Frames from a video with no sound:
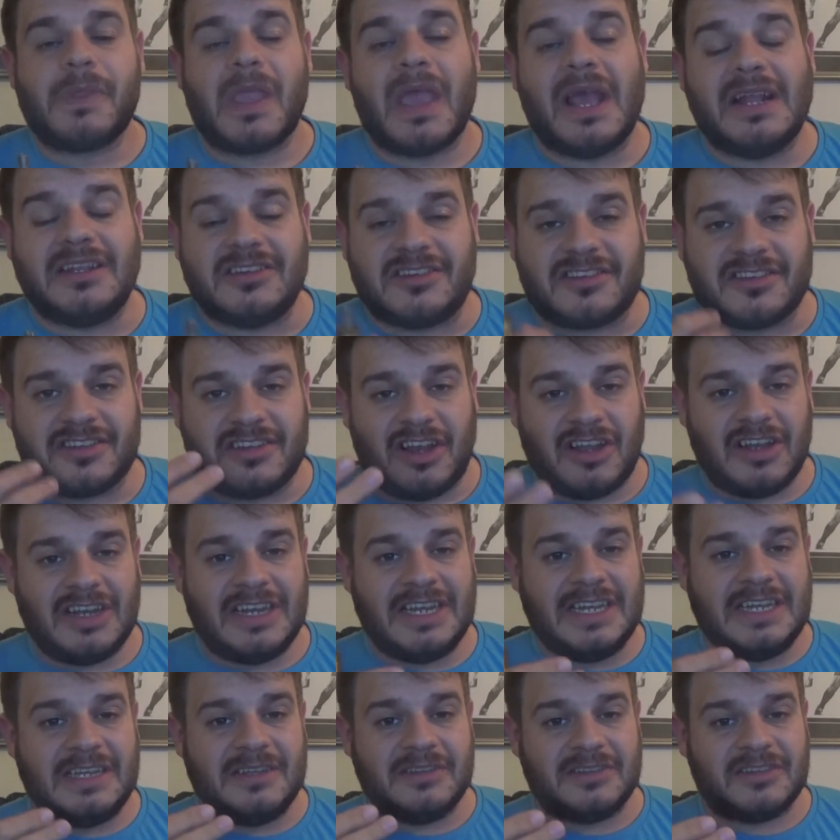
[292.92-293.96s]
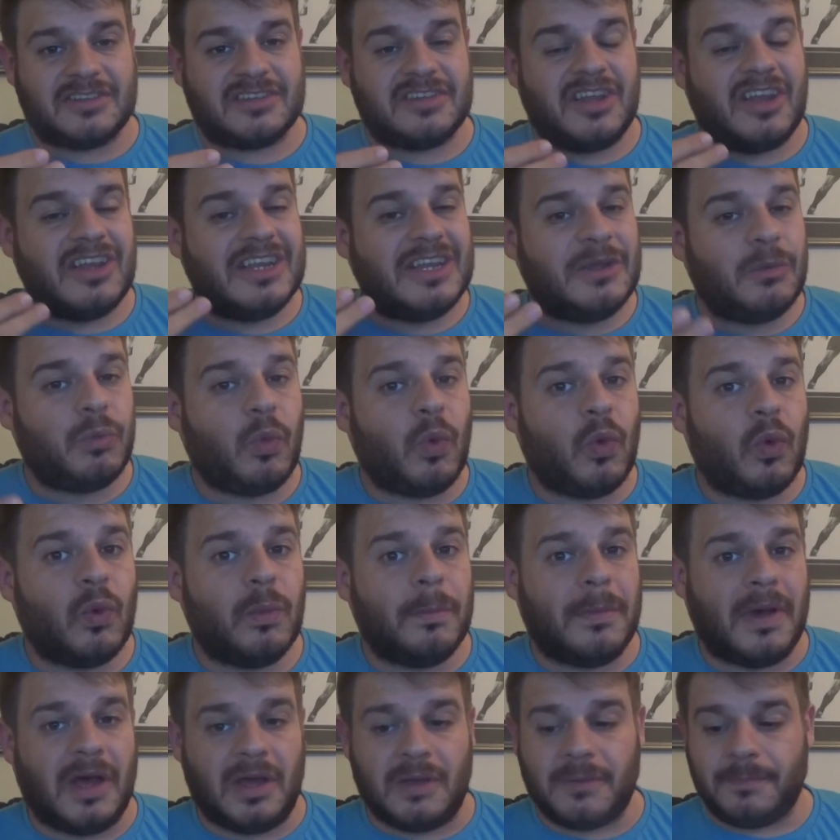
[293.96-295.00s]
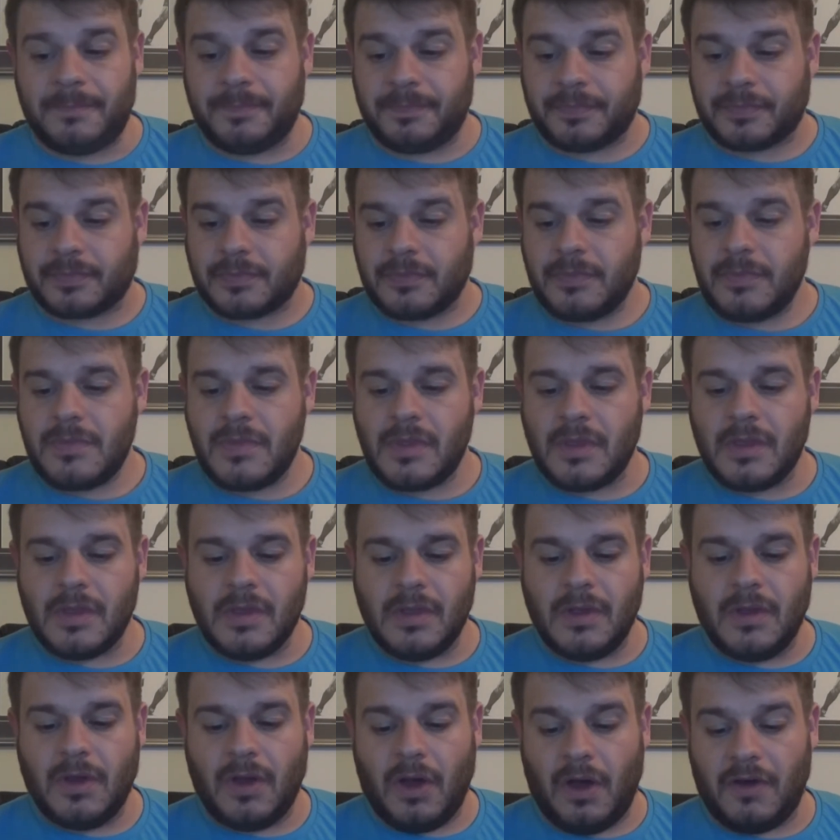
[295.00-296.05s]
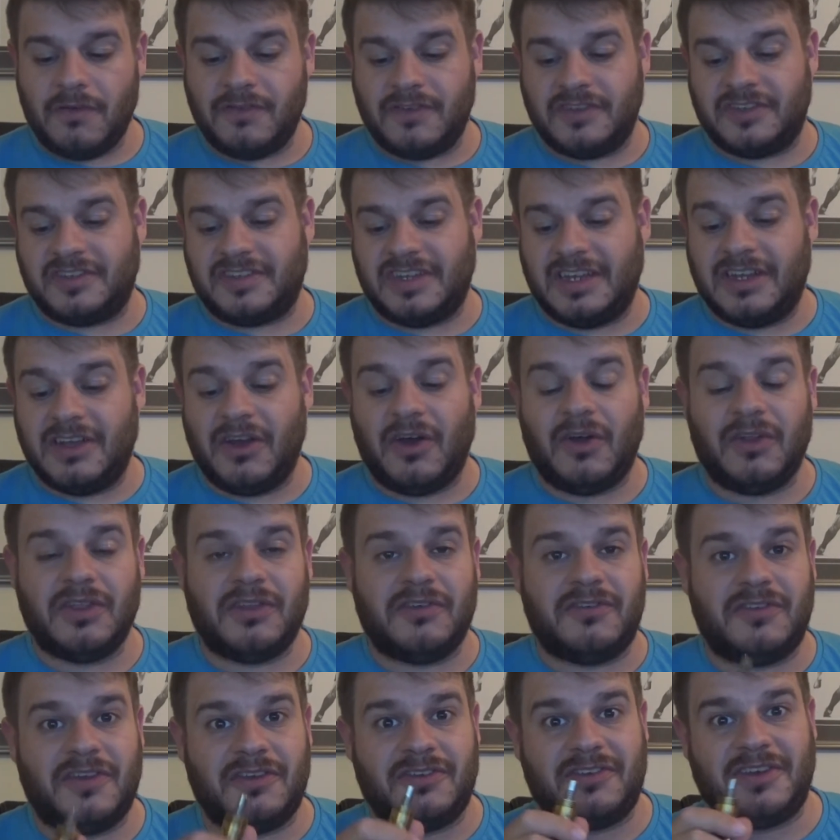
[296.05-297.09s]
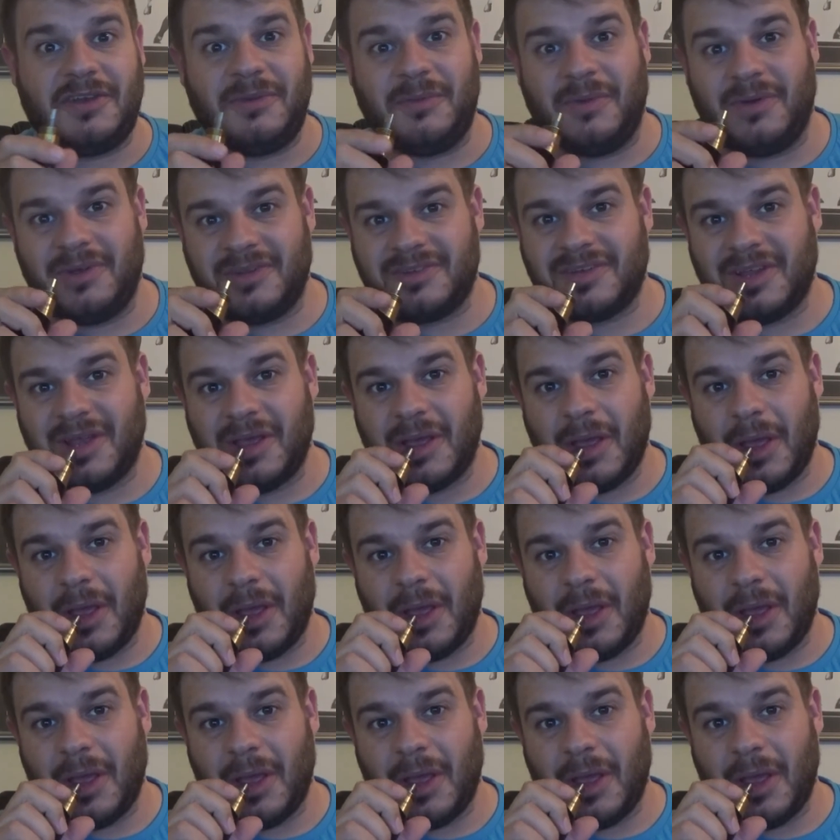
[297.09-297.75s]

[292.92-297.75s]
It's slightly warmer, obviously, on the 50 watts.